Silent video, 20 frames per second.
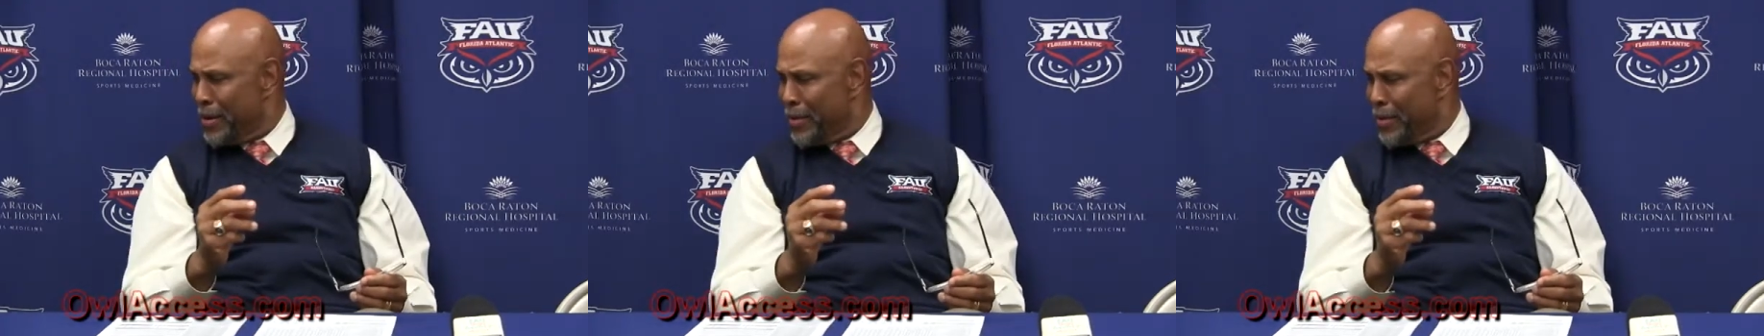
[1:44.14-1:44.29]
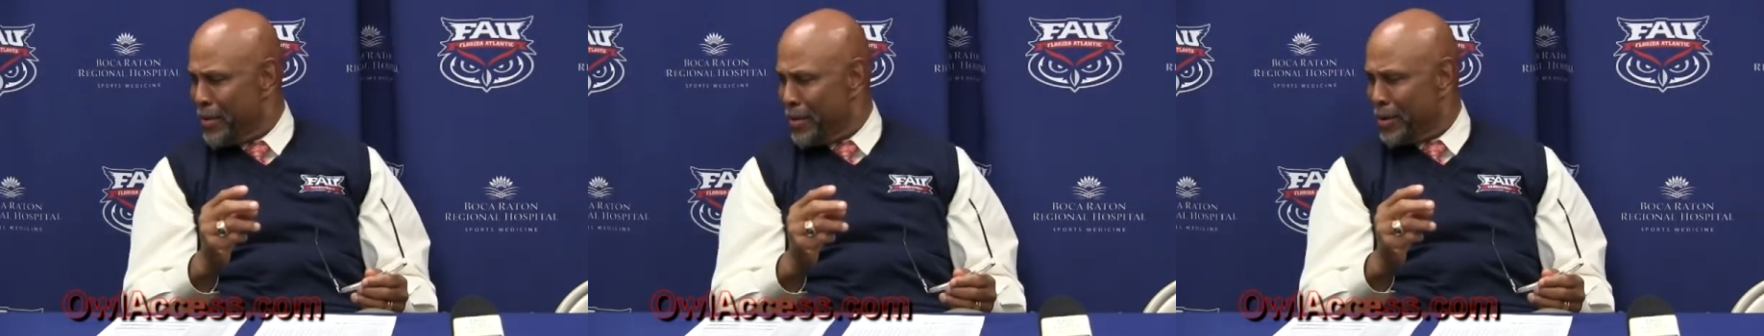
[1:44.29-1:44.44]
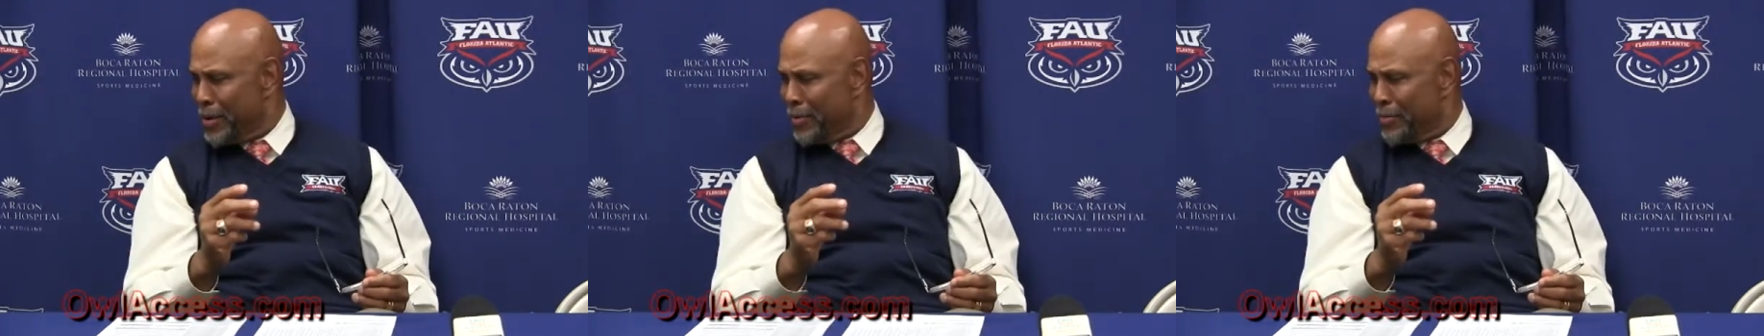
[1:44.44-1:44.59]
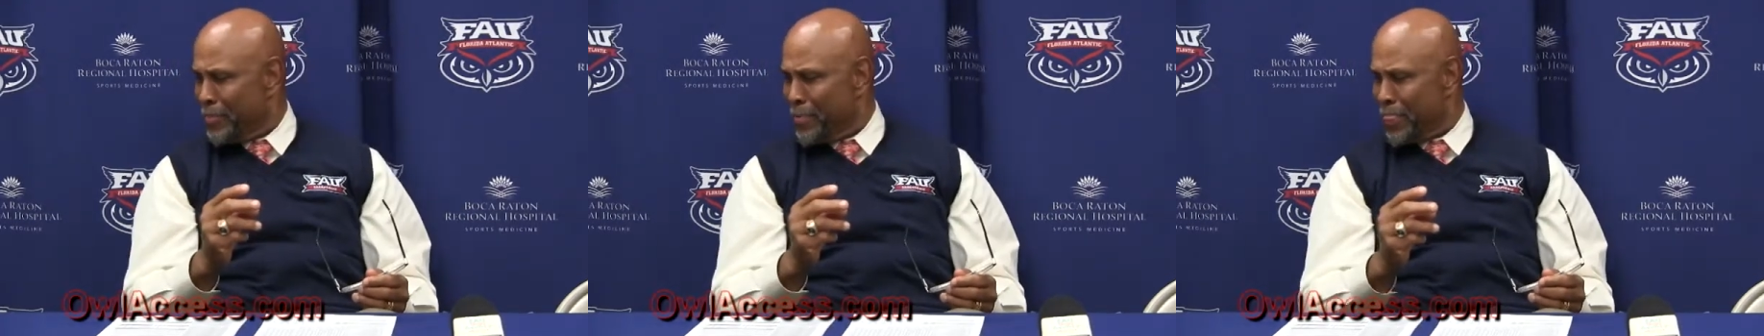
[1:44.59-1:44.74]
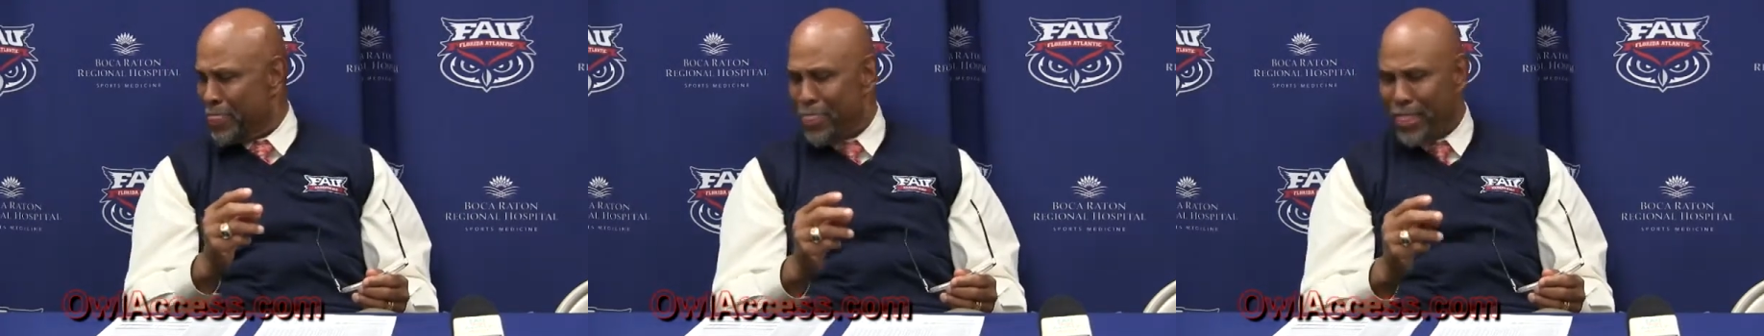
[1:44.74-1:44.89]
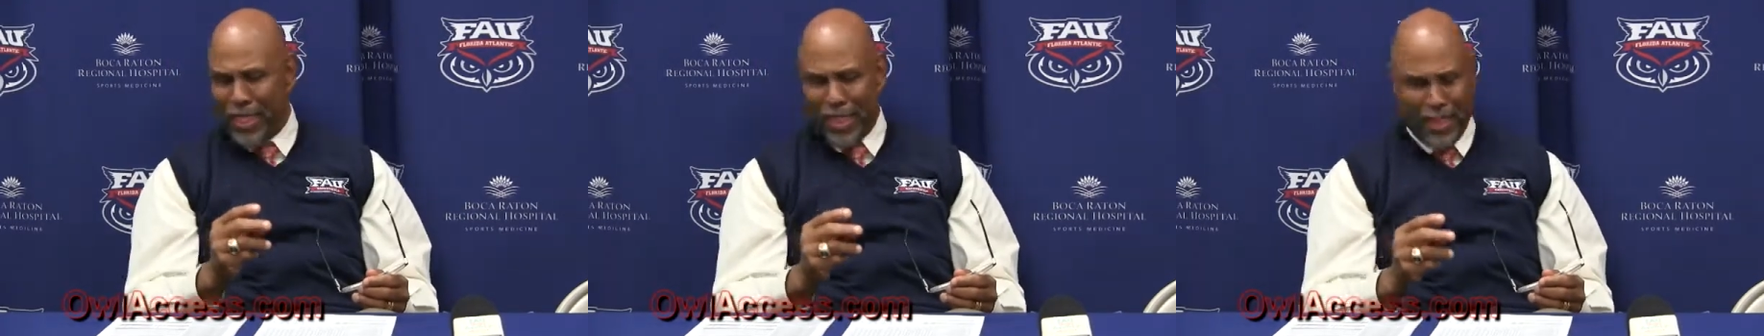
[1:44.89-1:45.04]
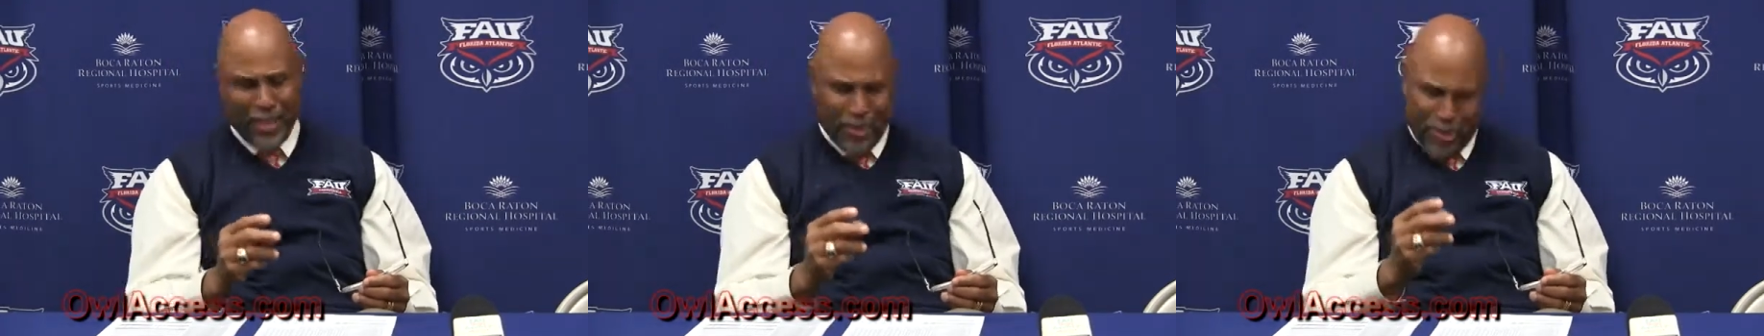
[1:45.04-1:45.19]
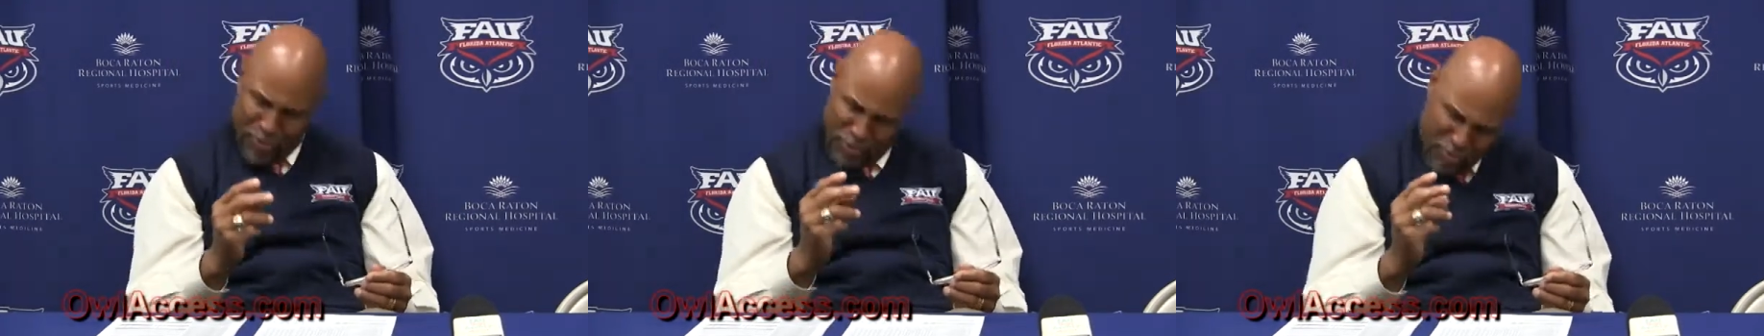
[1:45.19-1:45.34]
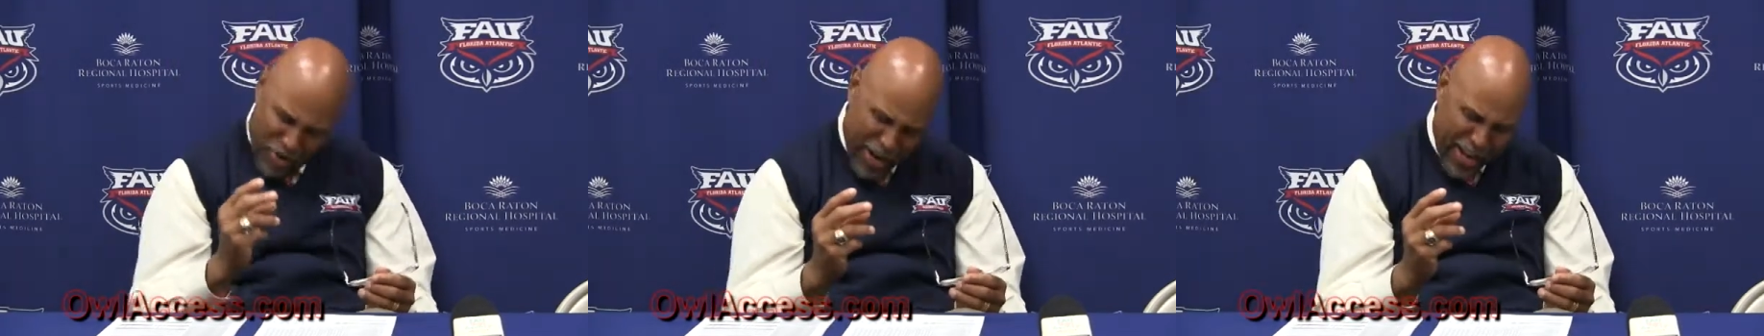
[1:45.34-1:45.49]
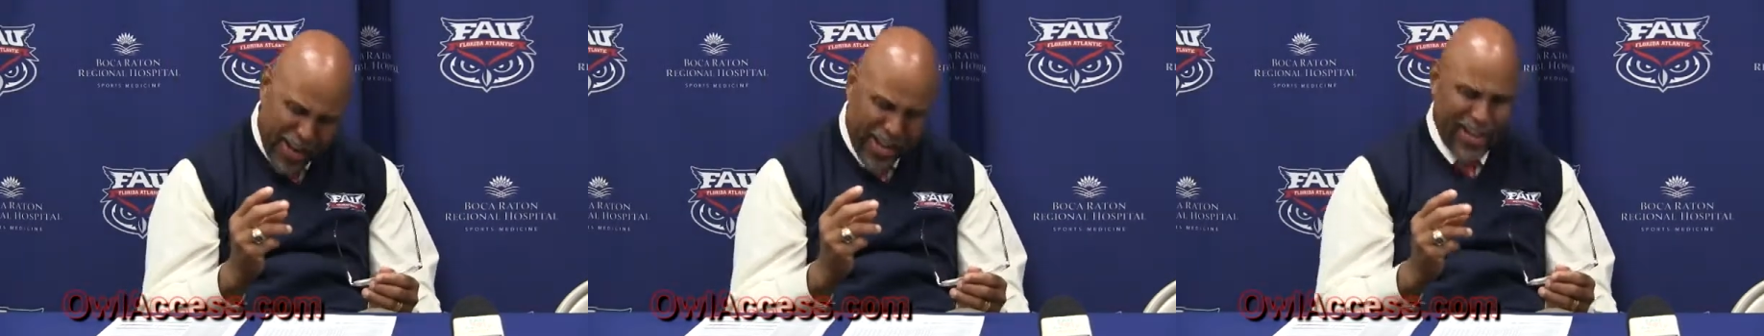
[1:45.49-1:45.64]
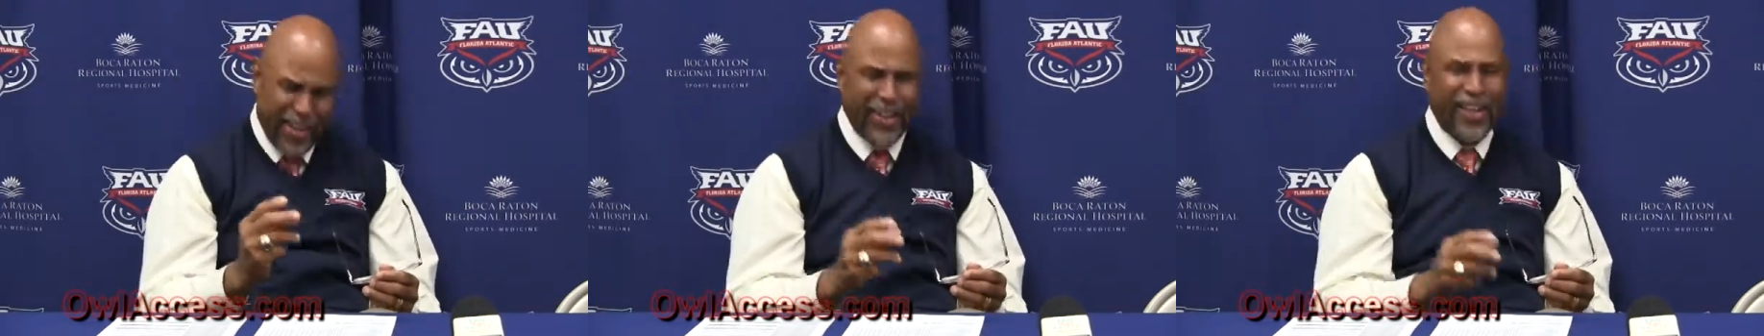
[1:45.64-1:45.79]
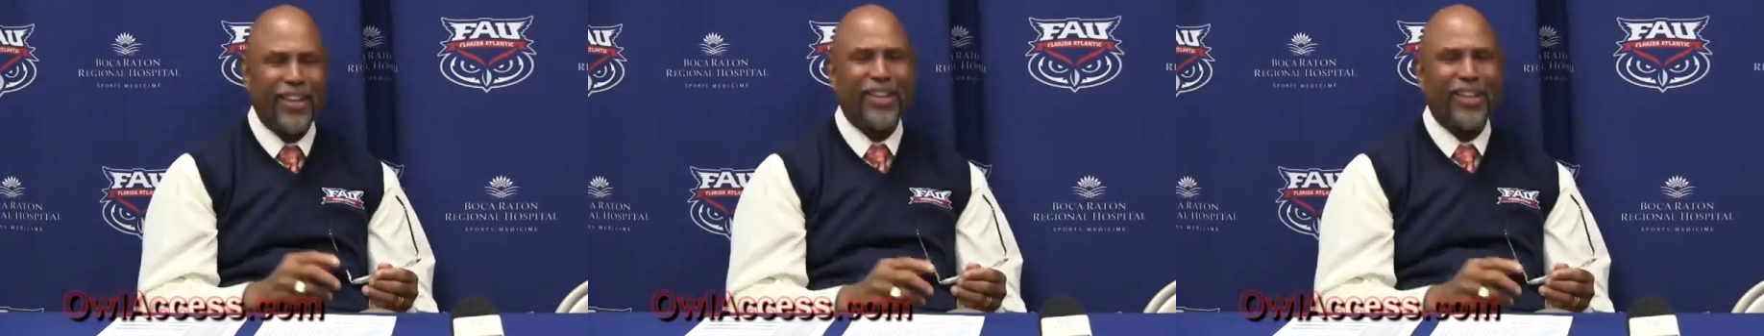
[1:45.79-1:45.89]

One, two, and three.